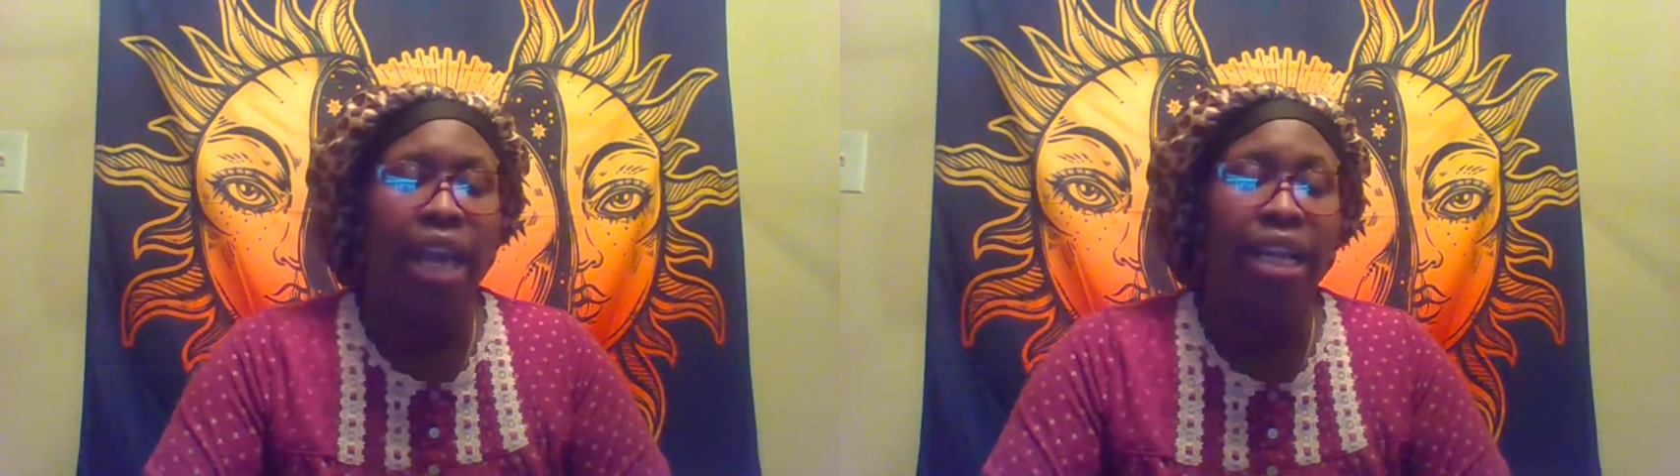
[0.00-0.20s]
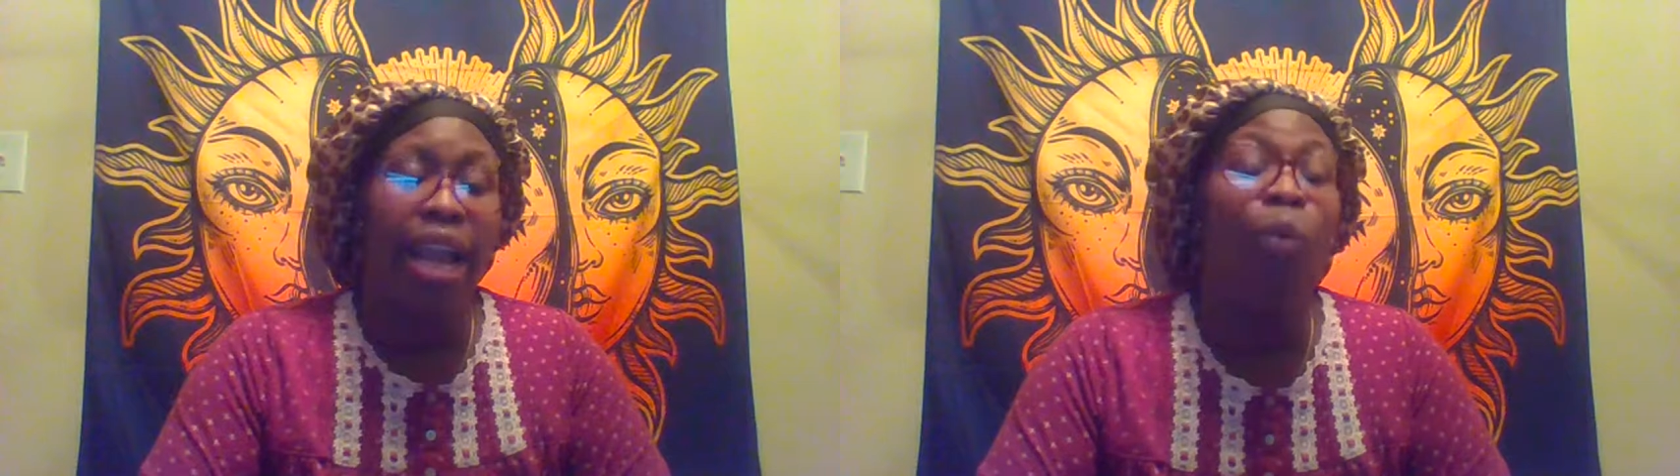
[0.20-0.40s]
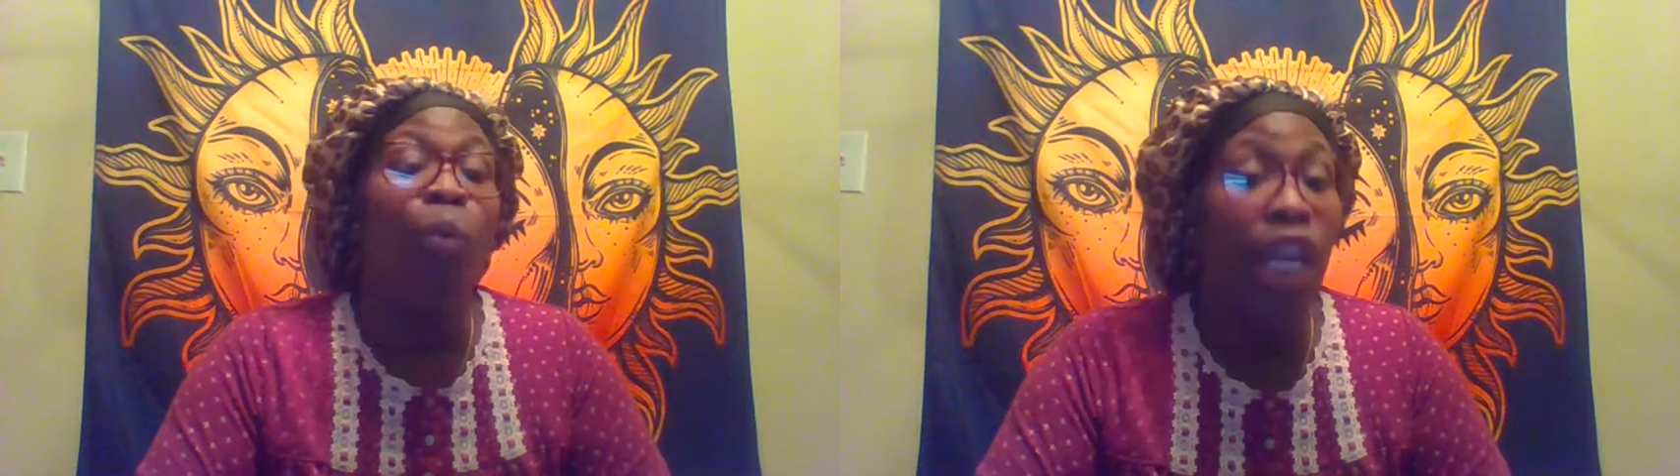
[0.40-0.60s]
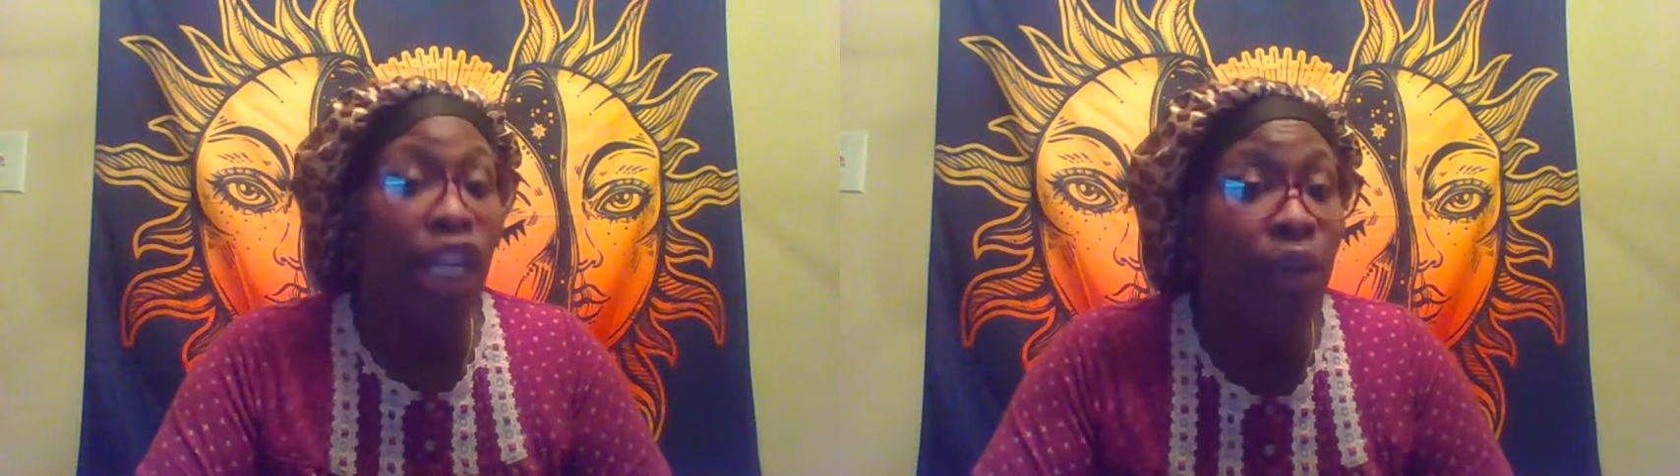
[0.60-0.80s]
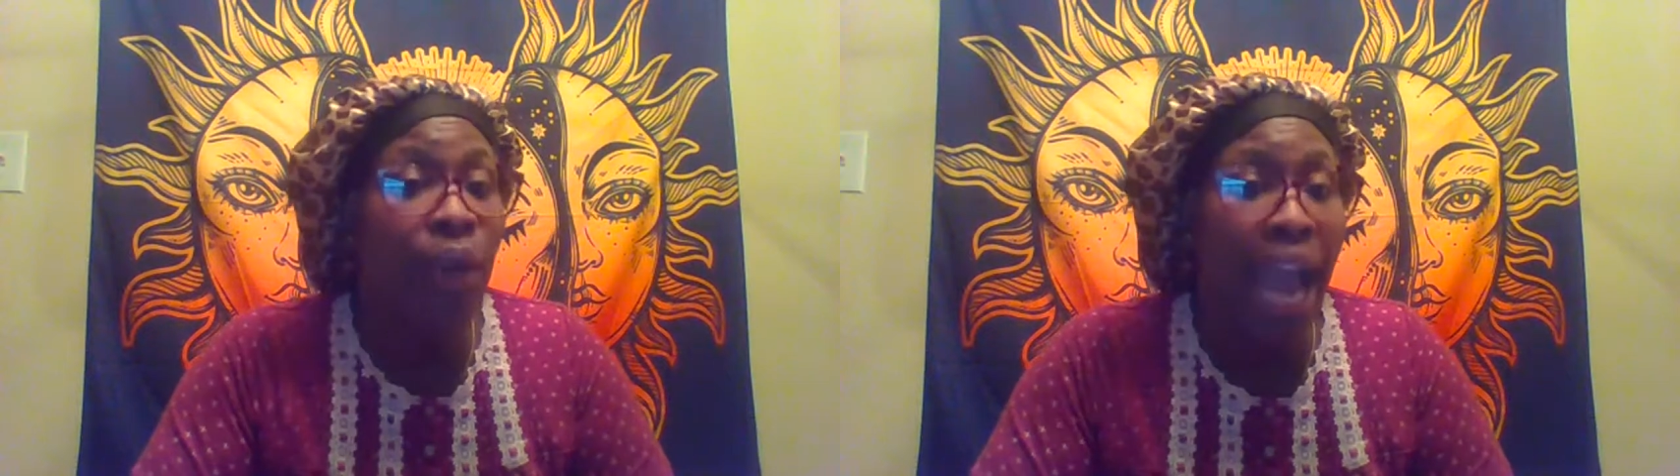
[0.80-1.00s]
that
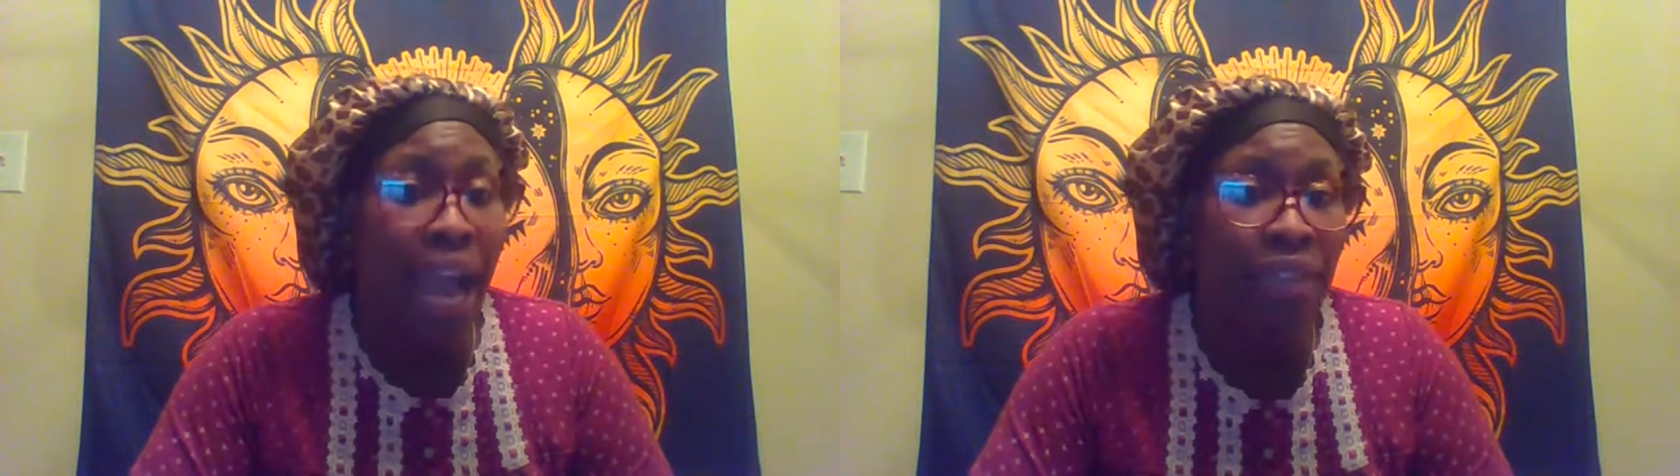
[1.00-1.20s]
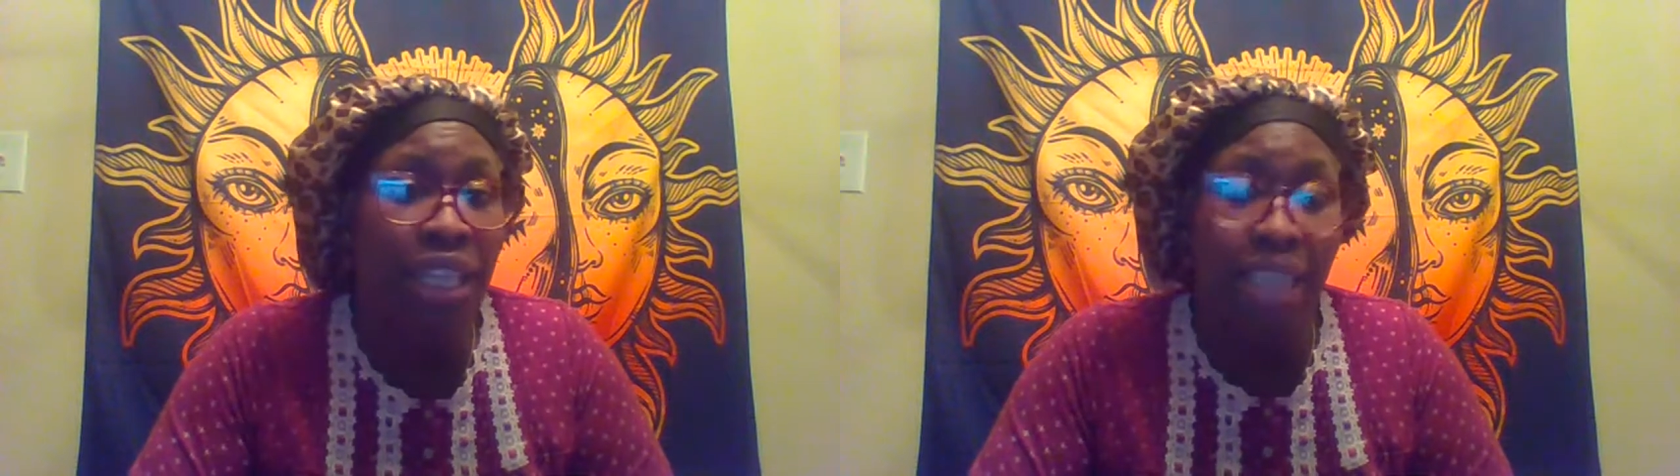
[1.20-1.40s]
when you have the